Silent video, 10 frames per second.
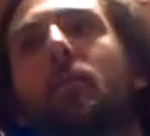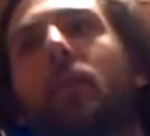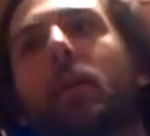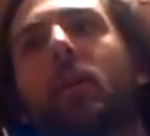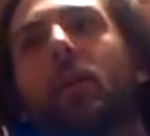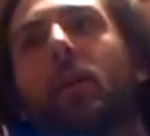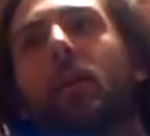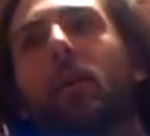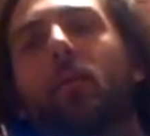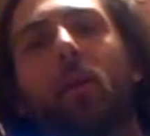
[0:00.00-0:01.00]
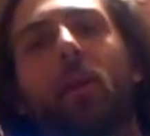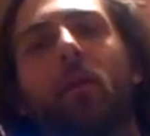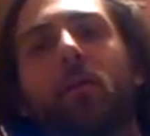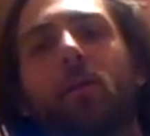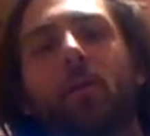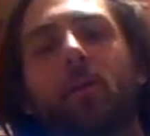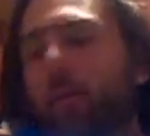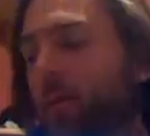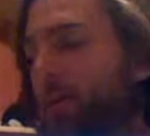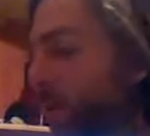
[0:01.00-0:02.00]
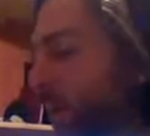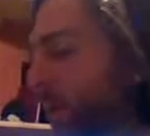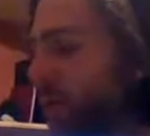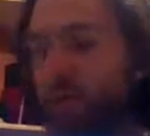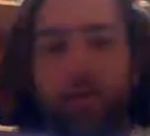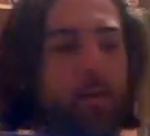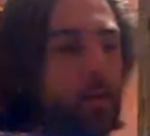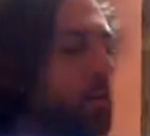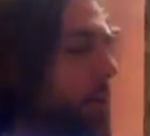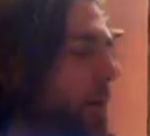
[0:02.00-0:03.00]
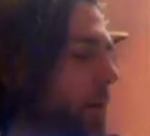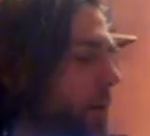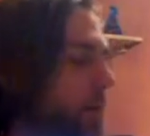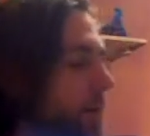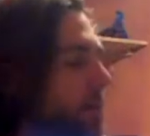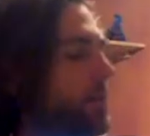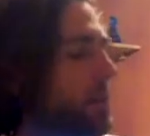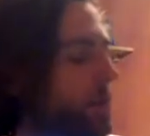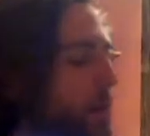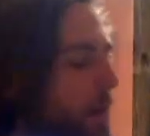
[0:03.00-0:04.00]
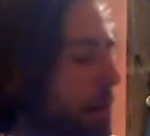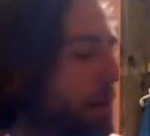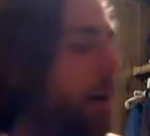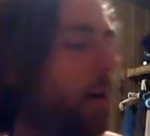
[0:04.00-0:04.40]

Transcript: but I'm close. I'm really close. I'm getting um,